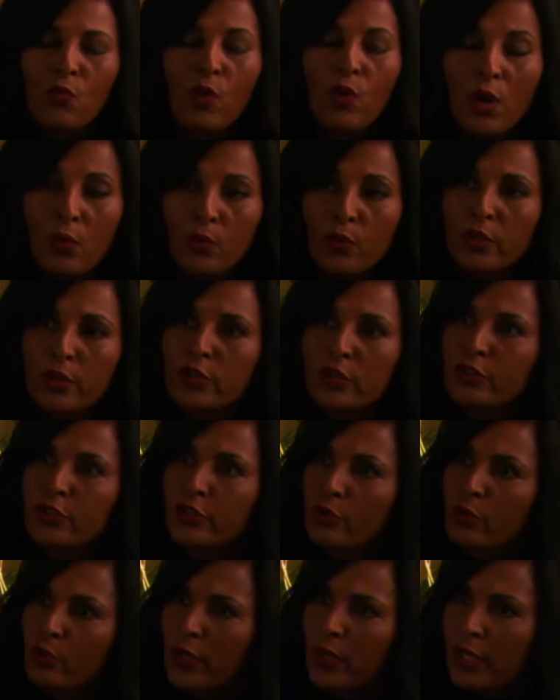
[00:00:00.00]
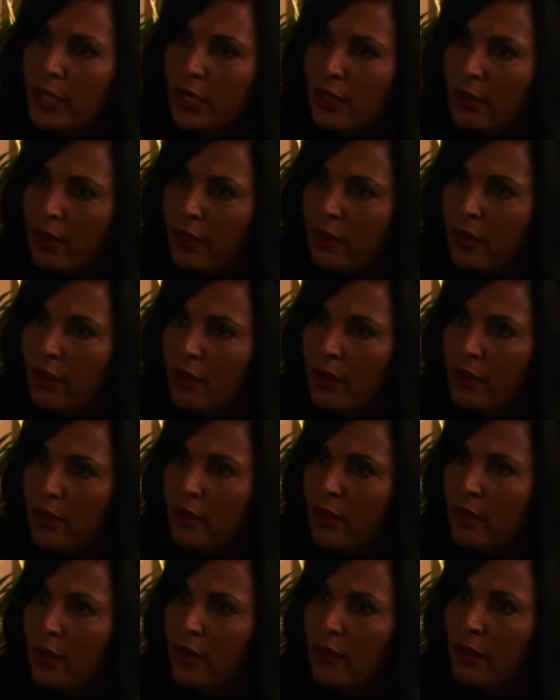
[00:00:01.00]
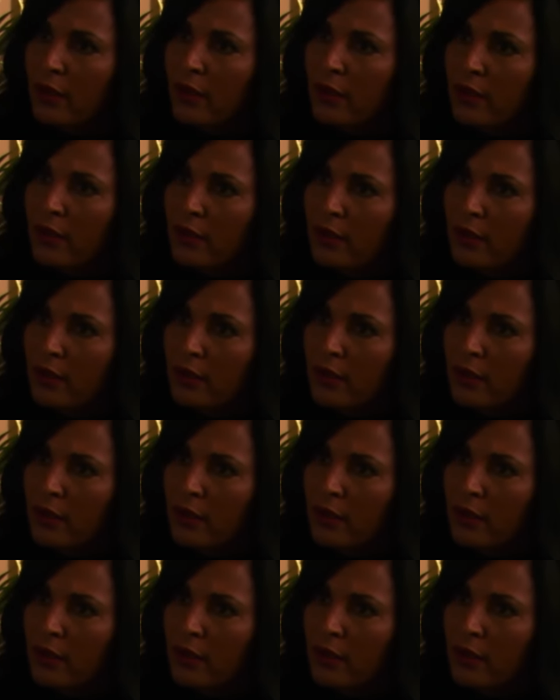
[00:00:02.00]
What were you doing? Nothing. She didn't see